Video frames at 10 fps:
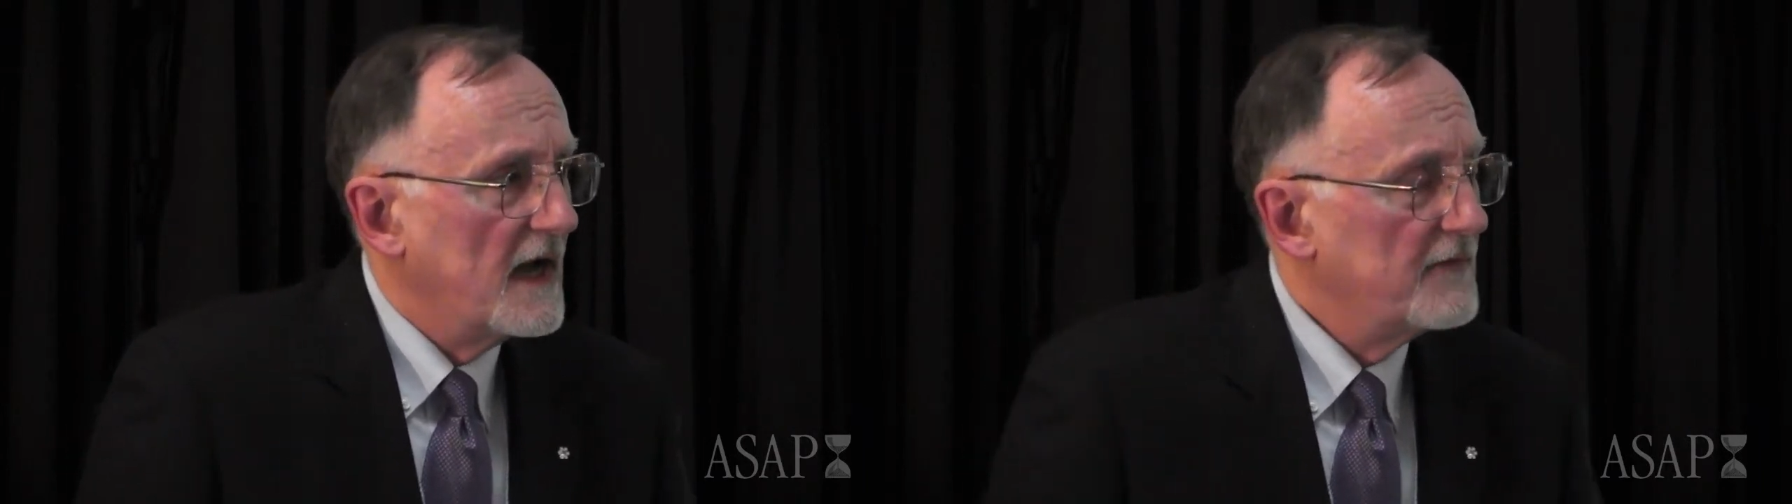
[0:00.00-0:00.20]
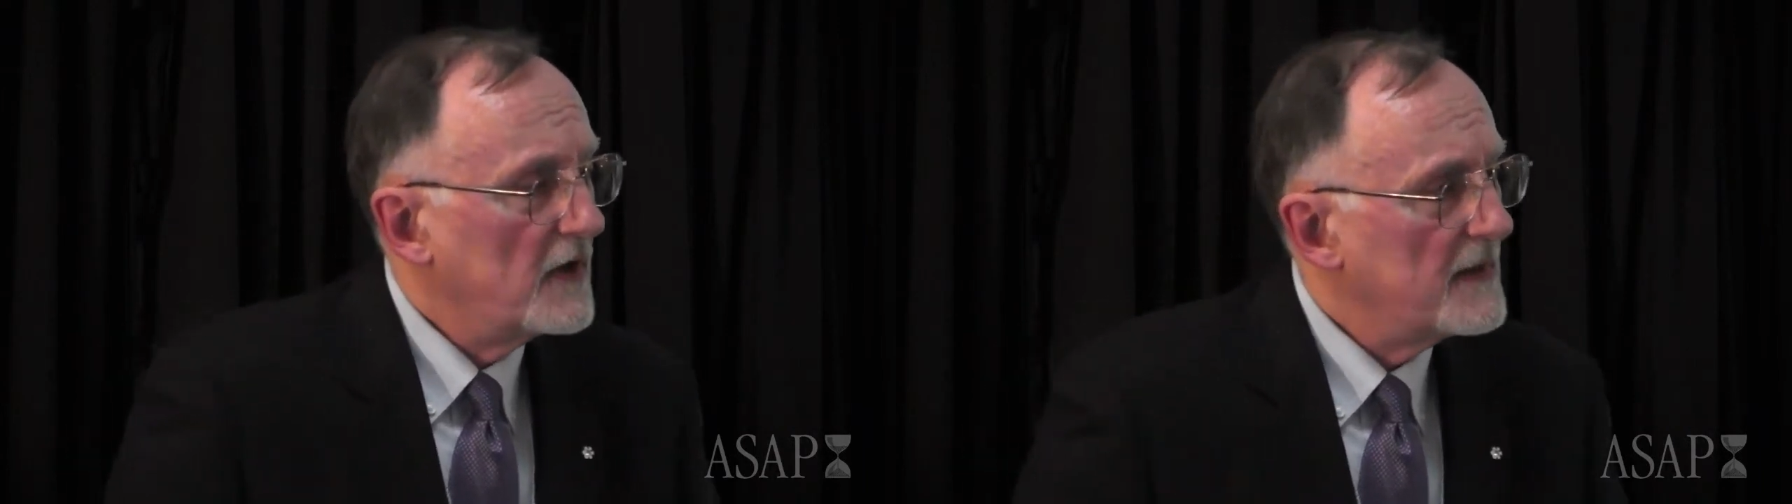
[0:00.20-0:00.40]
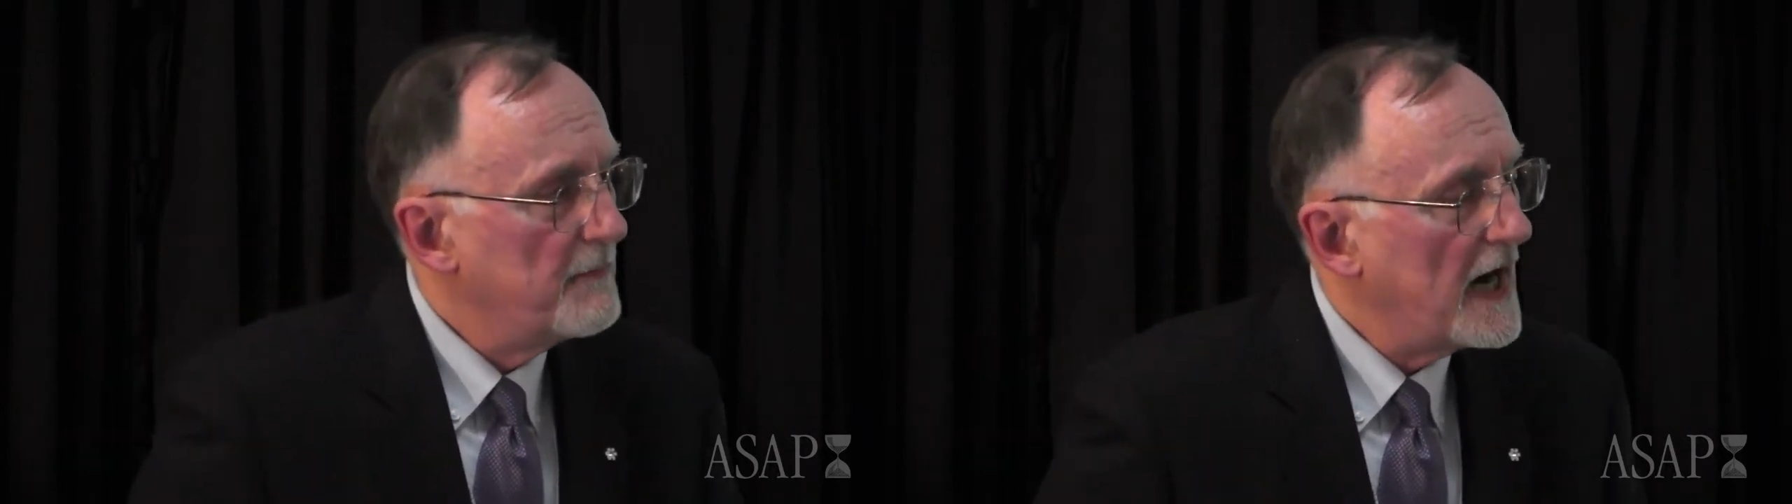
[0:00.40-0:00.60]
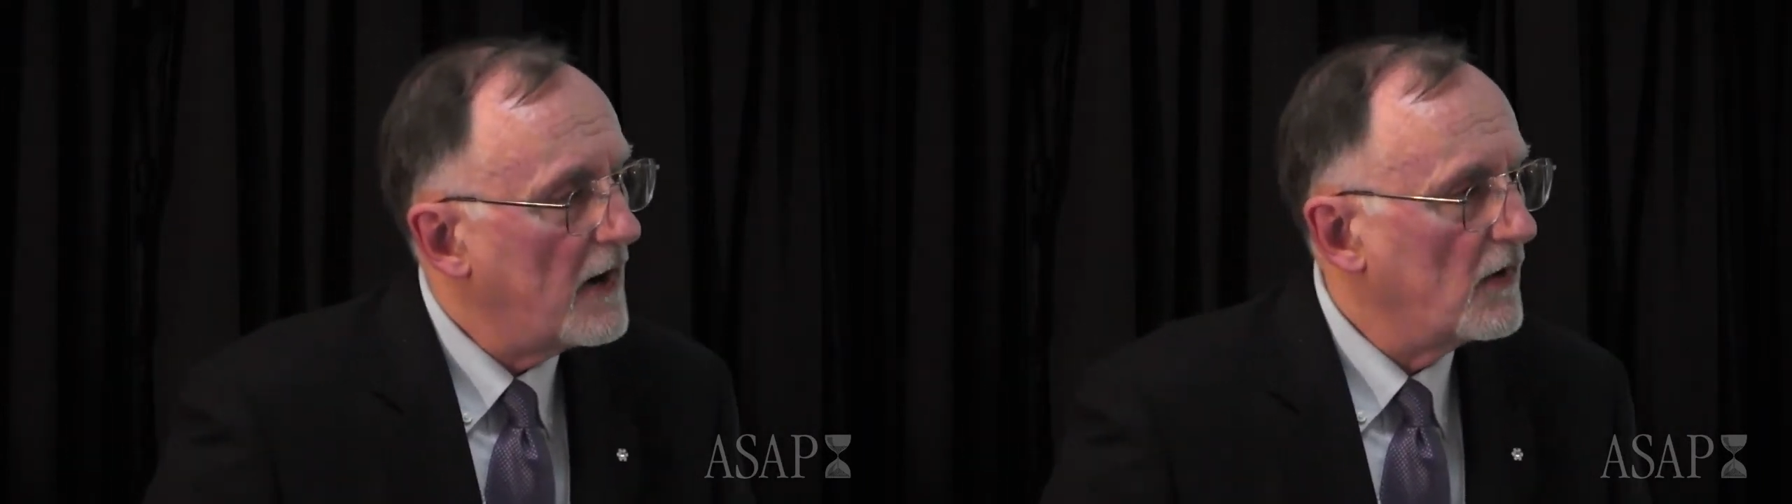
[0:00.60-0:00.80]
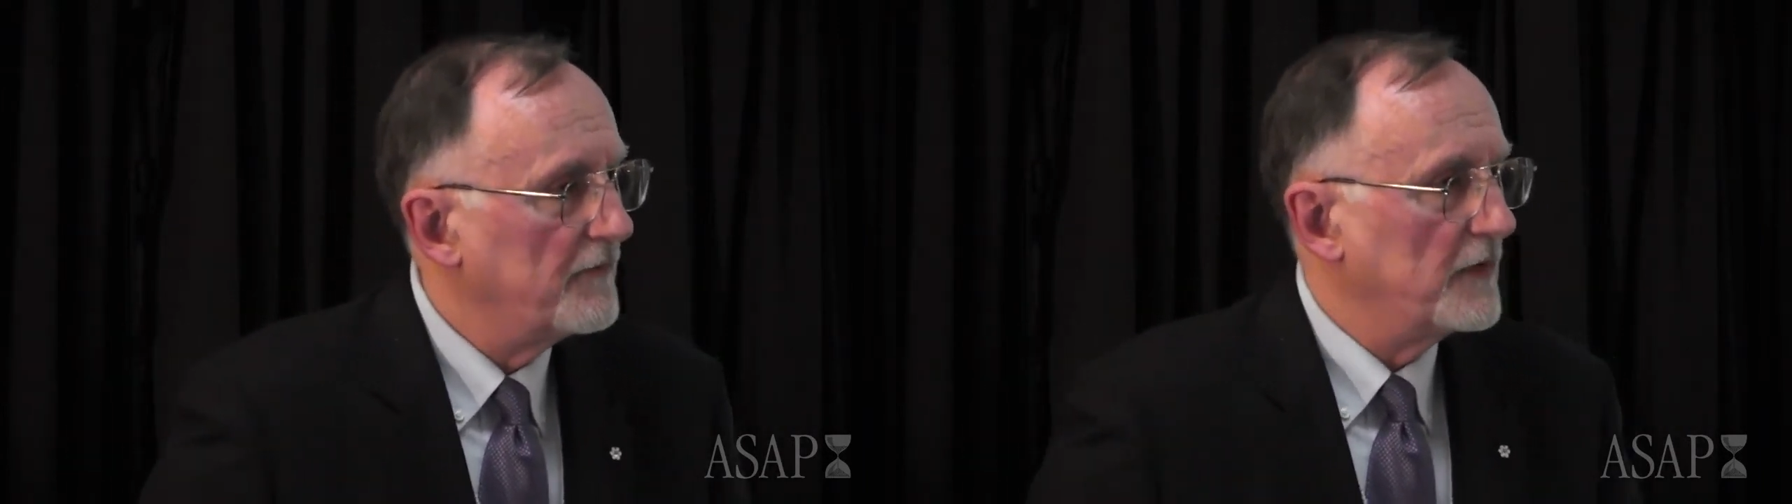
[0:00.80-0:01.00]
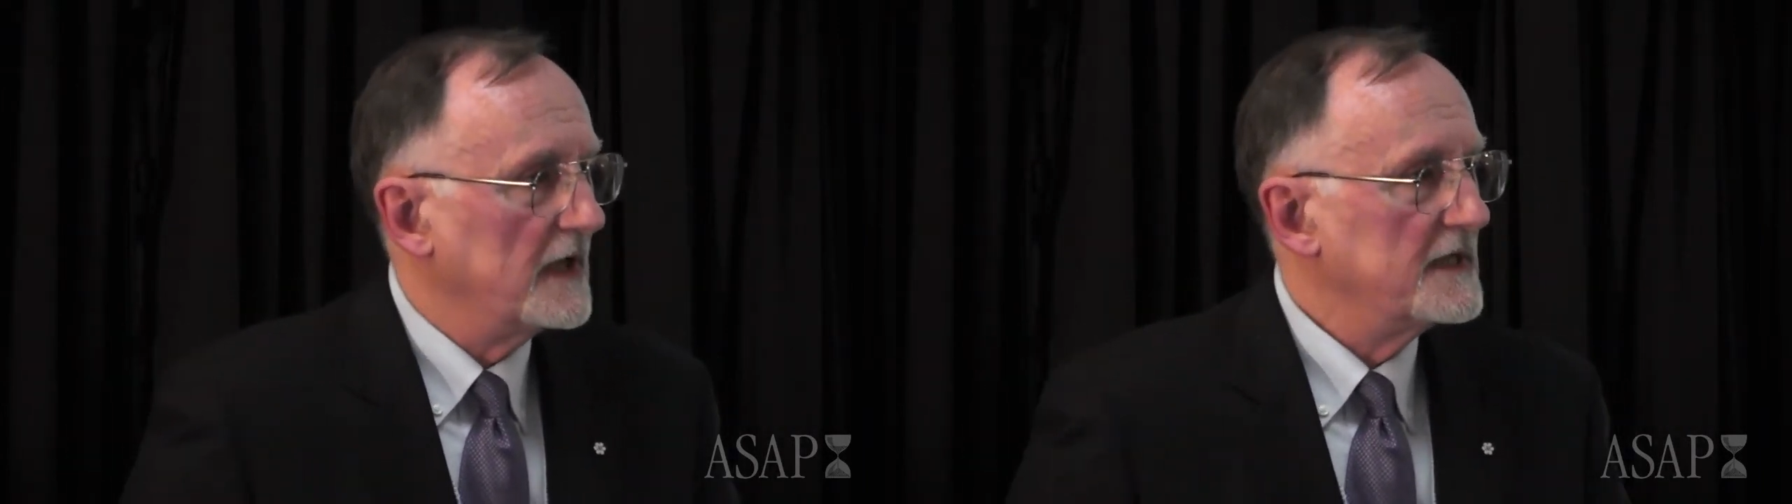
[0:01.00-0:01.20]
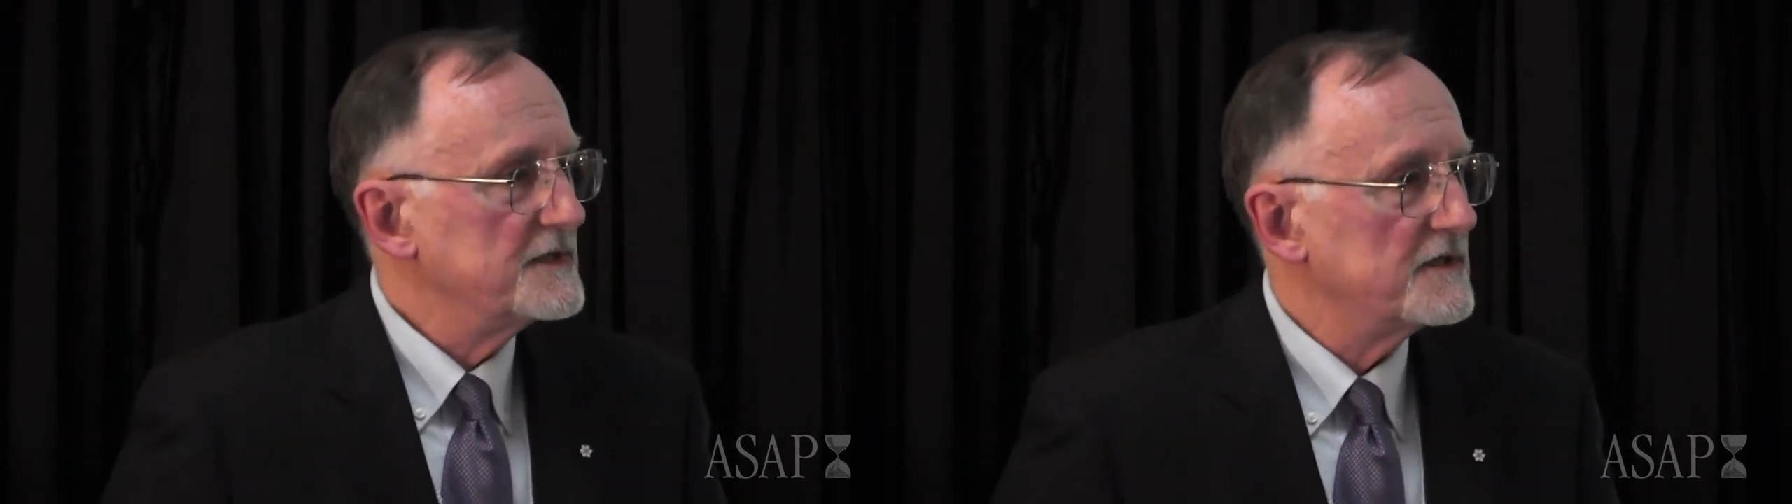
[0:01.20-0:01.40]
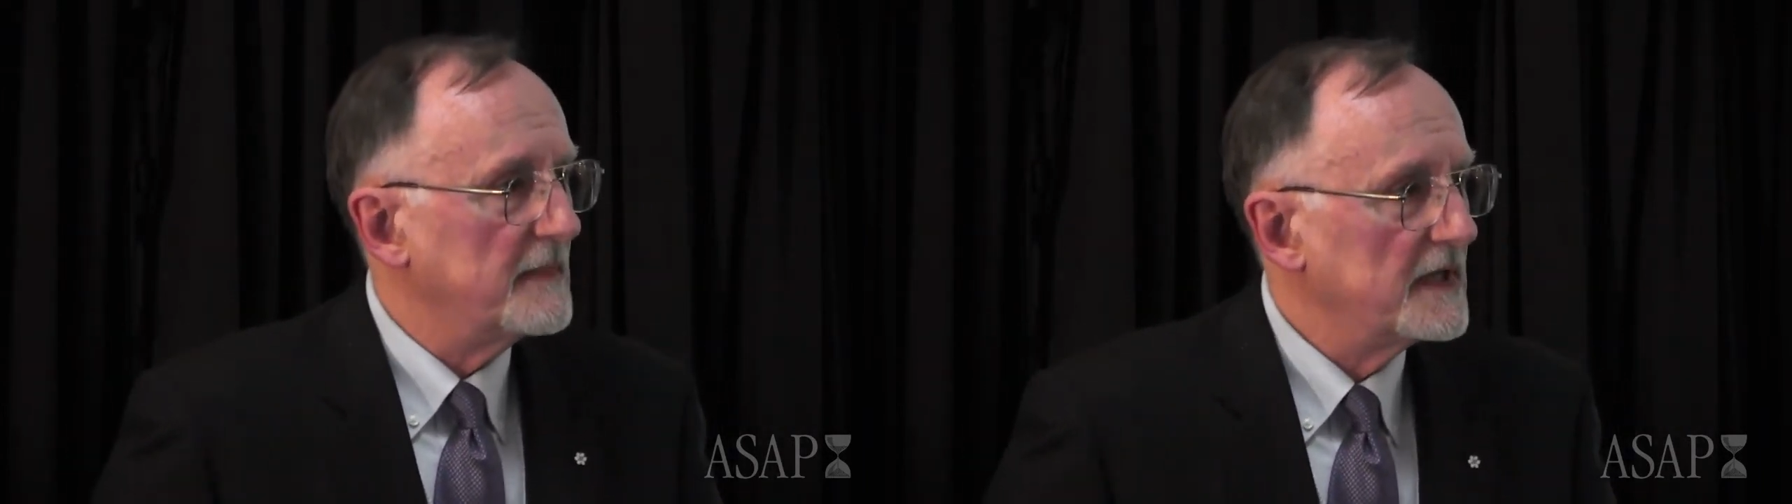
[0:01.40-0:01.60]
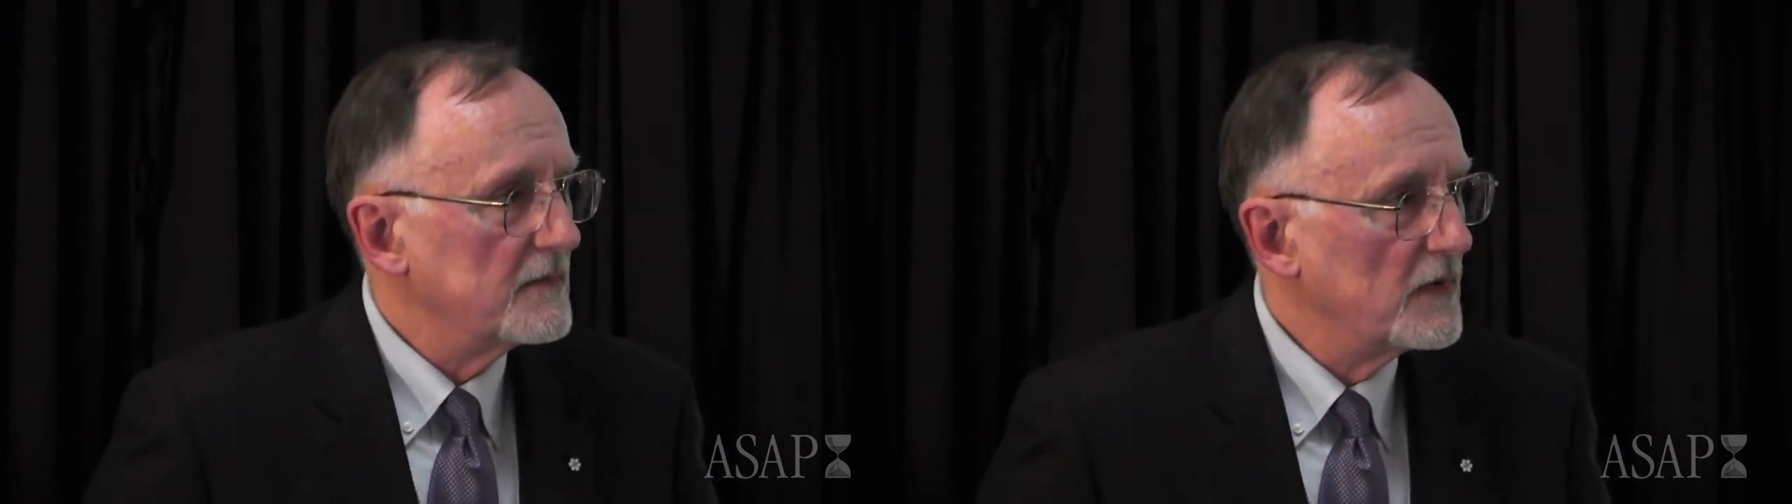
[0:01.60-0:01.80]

a very powerful instrument.